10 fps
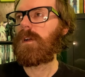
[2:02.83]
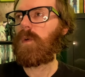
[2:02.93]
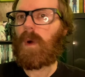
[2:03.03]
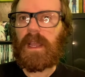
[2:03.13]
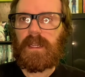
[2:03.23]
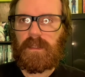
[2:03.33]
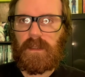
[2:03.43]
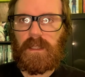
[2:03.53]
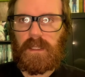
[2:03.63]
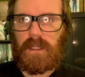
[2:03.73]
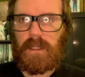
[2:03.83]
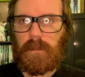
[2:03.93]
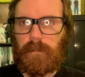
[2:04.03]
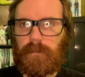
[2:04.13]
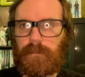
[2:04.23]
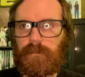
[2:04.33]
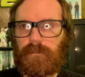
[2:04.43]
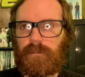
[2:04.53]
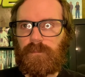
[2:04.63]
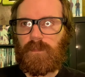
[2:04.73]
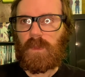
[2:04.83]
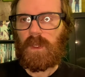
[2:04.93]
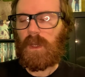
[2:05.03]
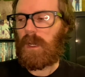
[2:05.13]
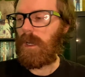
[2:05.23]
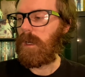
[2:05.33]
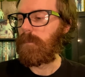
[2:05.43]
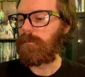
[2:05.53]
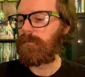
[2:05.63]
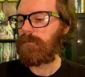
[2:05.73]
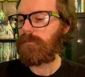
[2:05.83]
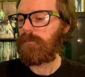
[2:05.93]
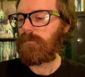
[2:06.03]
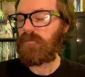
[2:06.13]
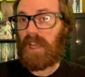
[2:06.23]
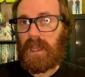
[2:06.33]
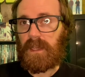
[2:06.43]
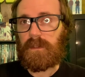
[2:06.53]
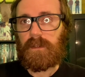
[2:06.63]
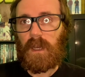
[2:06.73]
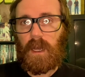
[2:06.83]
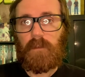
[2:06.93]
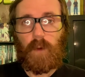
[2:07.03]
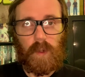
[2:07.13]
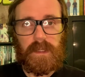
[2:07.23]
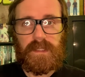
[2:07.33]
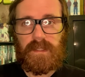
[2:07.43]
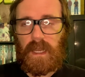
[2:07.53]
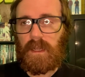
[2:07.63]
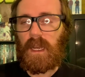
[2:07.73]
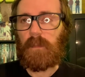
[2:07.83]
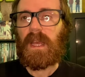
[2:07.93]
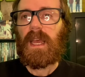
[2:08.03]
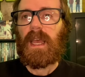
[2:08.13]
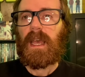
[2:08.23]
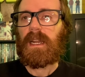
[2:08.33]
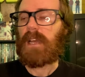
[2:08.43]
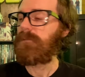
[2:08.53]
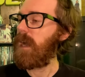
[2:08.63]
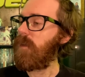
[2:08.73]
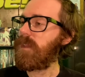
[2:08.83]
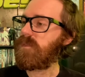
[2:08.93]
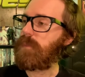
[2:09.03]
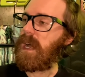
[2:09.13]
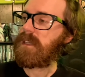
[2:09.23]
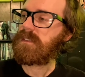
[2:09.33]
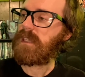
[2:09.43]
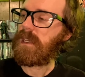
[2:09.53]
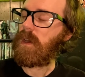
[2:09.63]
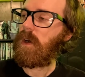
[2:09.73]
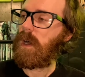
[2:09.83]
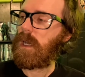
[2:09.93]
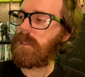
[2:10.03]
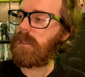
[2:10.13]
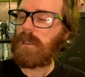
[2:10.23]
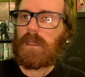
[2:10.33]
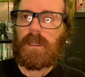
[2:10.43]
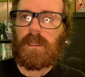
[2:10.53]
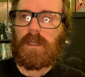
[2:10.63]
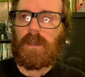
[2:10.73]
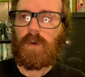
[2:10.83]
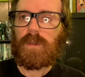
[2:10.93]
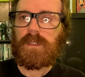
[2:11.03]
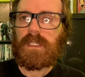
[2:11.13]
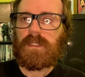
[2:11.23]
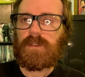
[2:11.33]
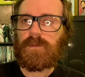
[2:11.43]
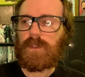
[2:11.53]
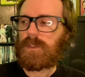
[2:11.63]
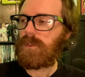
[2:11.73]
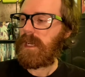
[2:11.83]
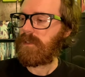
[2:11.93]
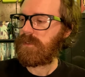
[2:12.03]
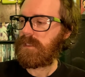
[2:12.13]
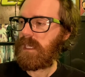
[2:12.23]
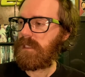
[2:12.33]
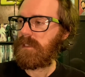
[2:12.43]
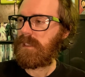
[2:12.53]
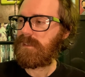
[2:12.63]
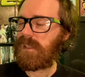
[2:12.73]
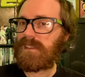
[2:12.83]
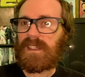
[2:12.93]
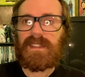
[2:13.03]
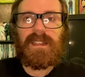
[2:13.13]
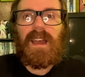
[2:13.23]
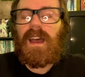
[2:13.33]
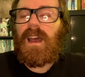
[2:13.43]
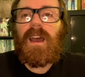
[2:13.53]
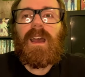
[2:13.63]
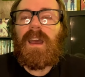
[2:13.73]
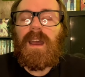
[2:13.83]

quite the um, fan of oldies dot com. And I found this box set on Oldies for two dollars and ninety-eight cents, and I said, ah,